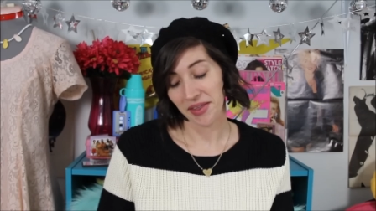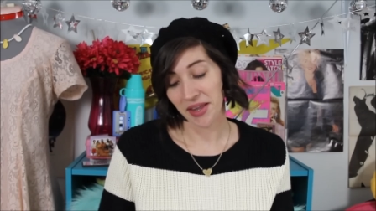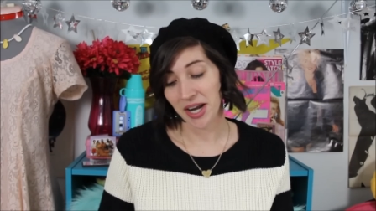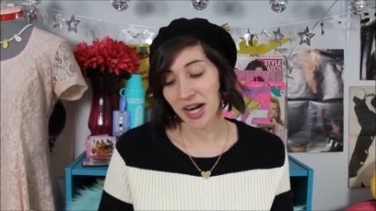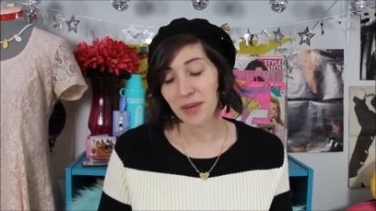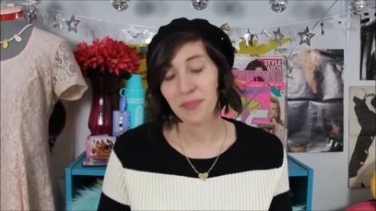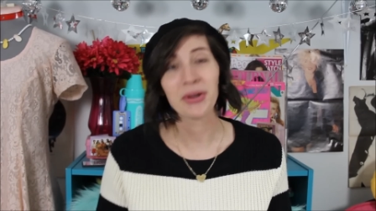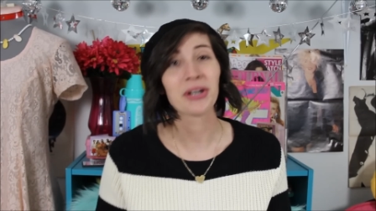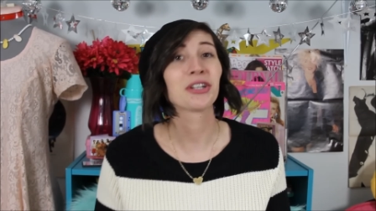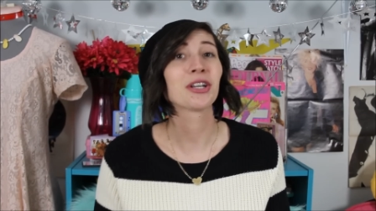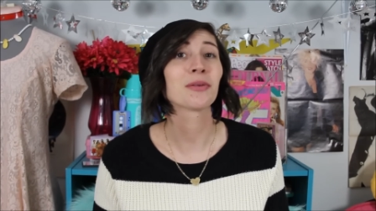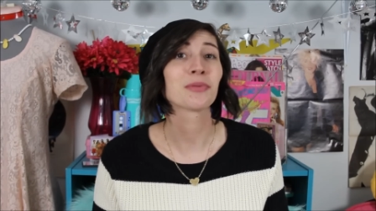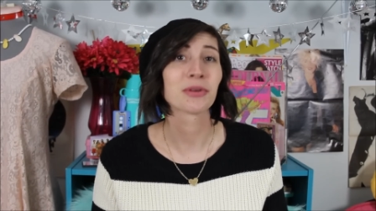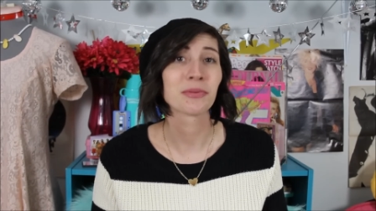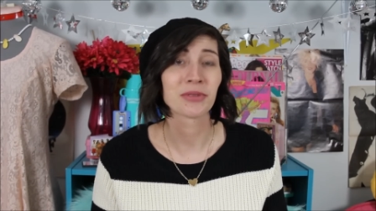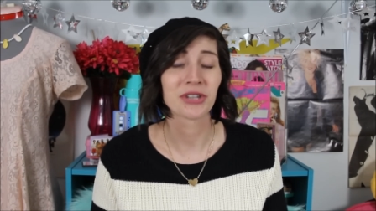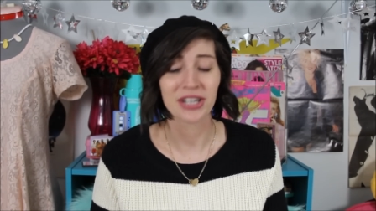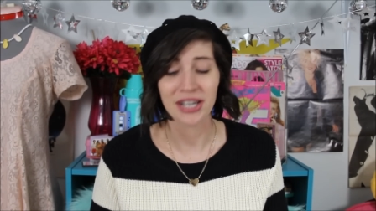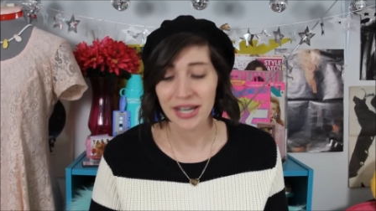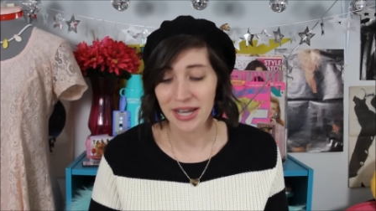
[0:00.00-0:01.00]
Then I picked up
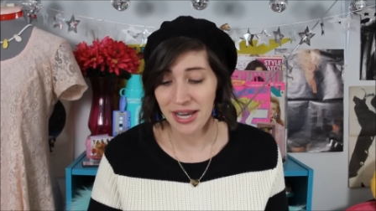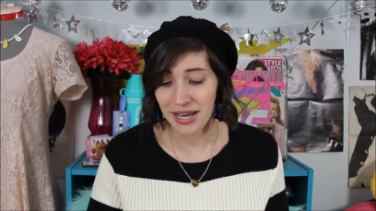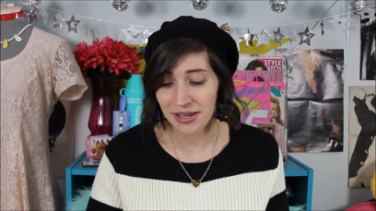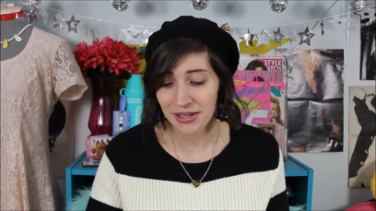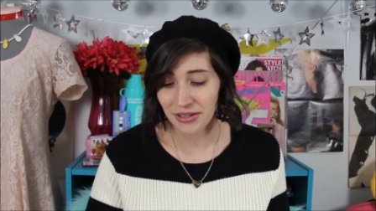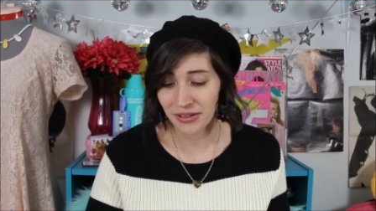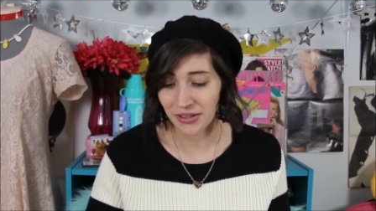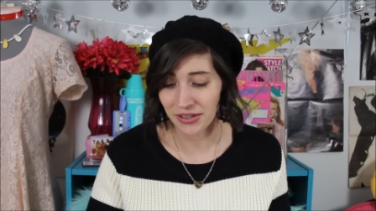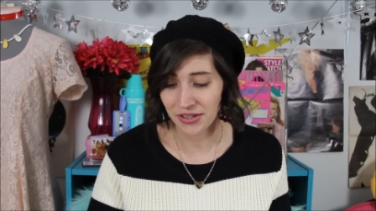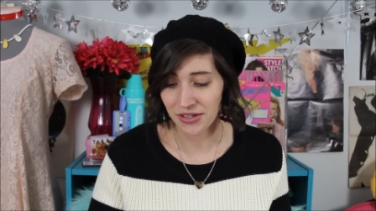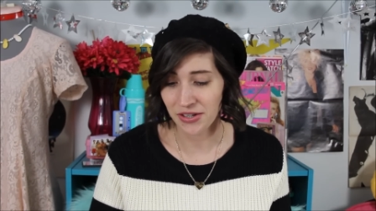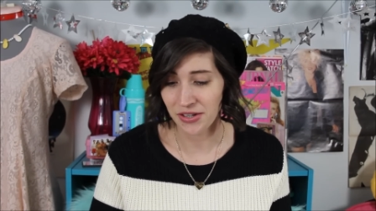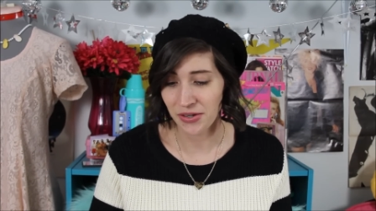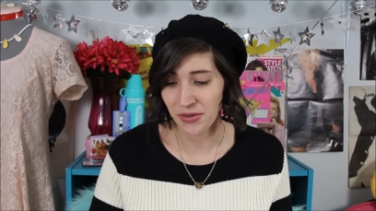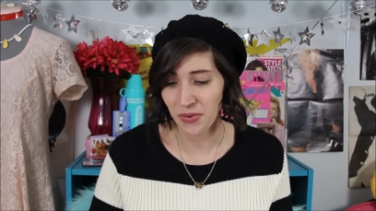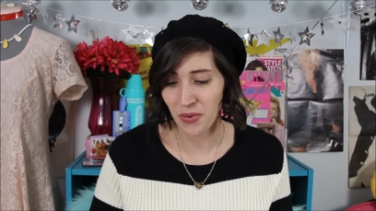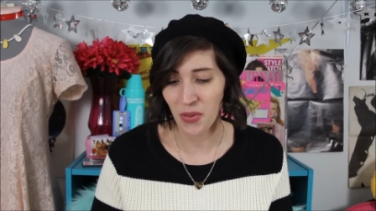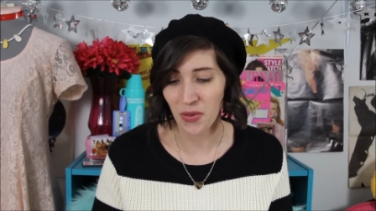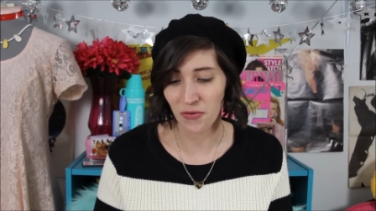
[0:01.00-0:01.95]
some CDs to listen to.